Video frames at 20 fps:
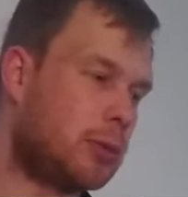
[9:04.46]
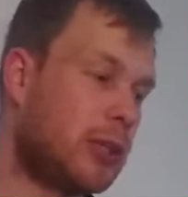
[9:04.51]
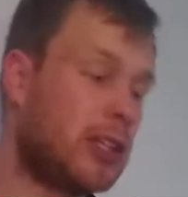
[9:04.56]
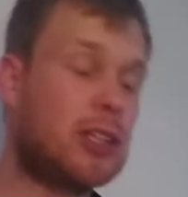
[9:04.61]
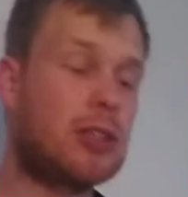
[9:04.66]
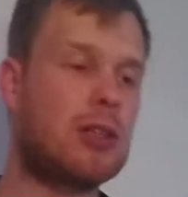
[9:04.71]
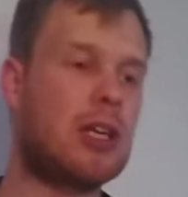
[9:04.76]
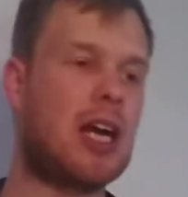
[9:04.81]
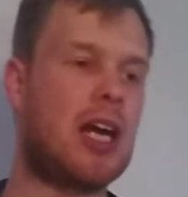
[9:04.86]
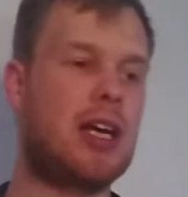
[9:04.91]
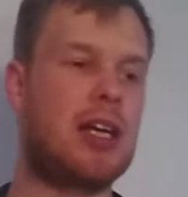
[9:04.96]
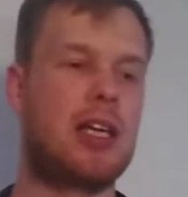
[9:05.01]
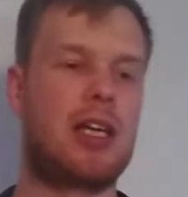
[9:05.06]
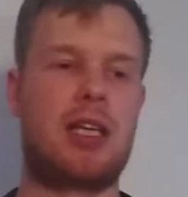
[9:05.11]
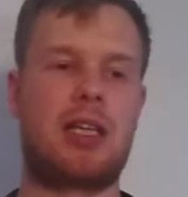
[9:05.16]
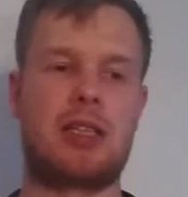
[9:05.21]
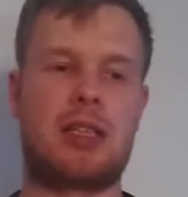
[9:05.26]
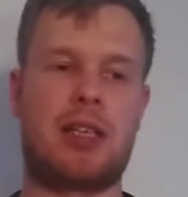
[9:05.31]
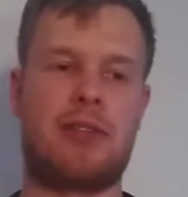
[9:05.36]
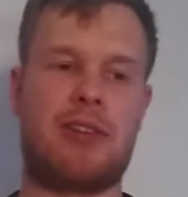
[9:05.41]
regular
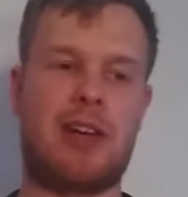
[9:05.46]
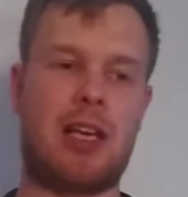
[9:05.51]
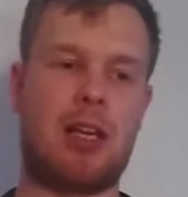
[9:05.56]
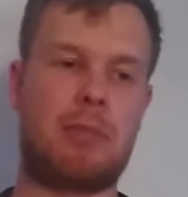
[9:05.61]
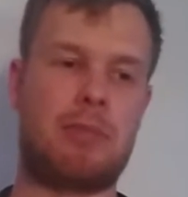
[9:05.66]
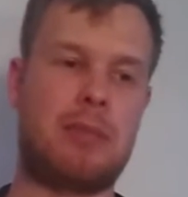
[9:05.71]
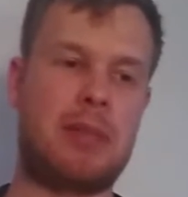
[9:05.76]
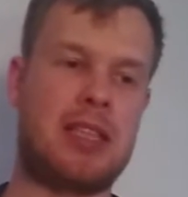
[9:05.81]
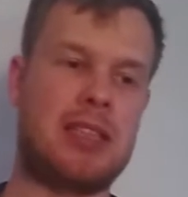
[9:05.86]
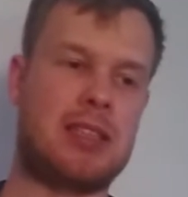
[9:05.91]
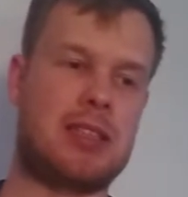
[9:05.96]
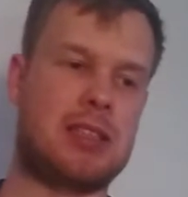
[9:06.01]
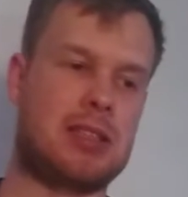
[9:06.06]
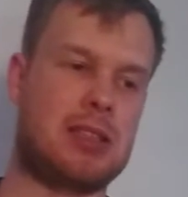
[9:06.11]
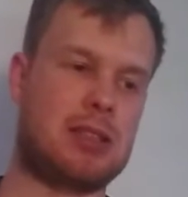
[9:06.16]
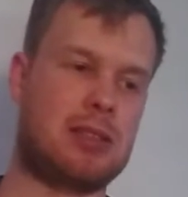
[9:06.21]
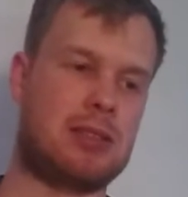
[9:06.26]
development